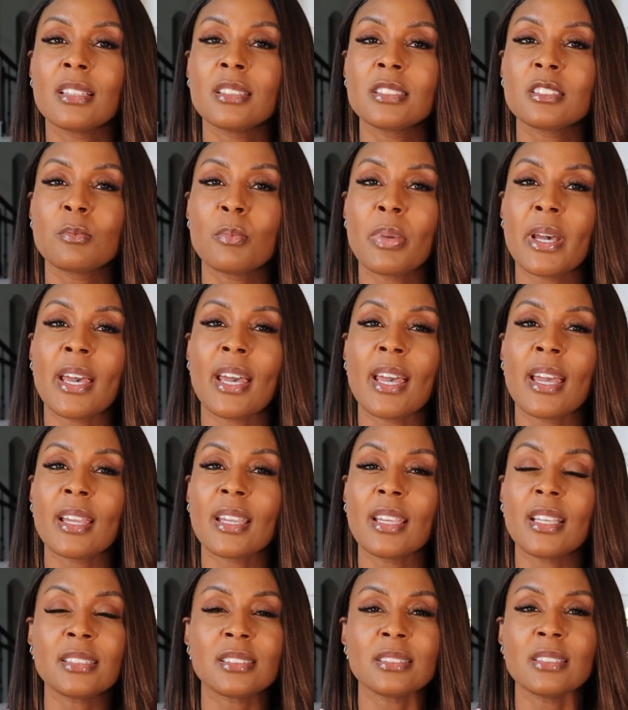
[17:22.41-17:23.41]
this
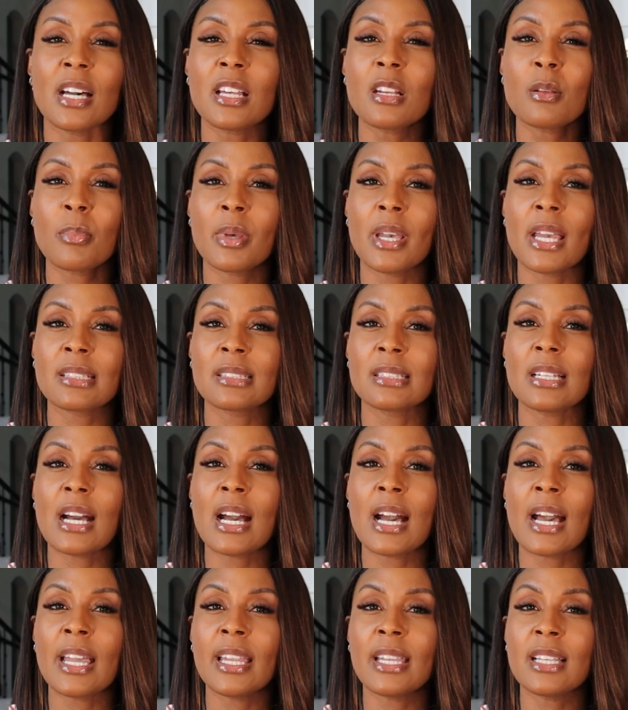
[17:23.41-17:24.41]
bag is not a bag that
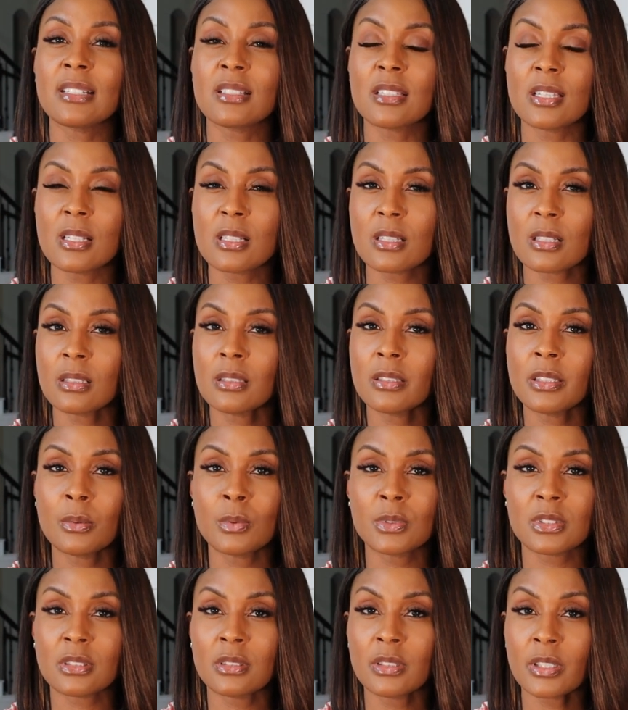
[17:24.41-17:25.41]
I intentionally
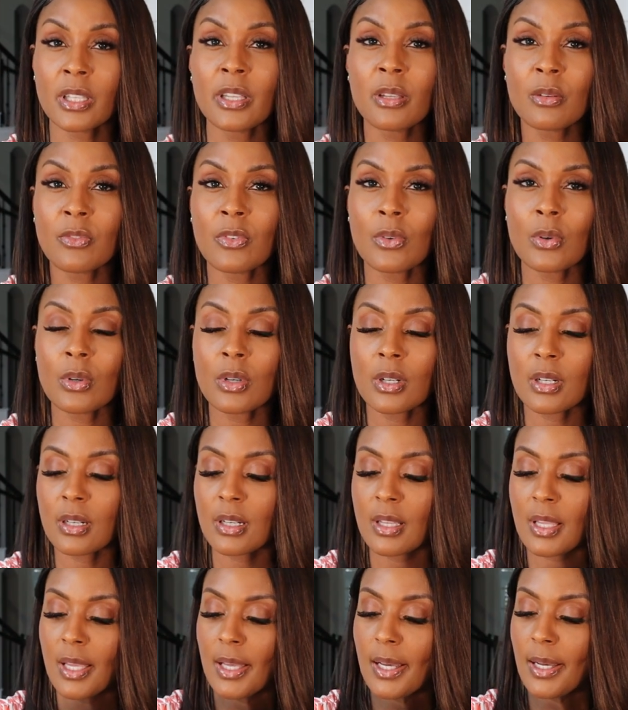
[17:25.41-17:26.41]
was looking
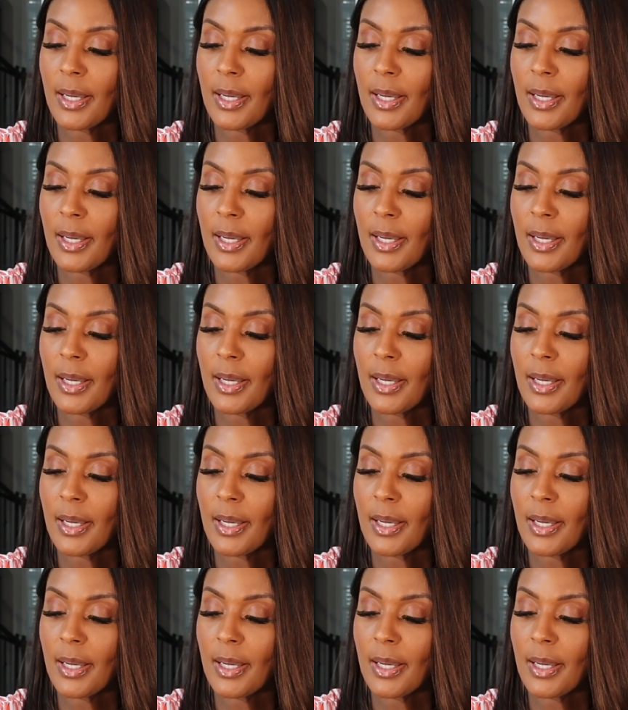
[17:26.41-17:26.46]
for.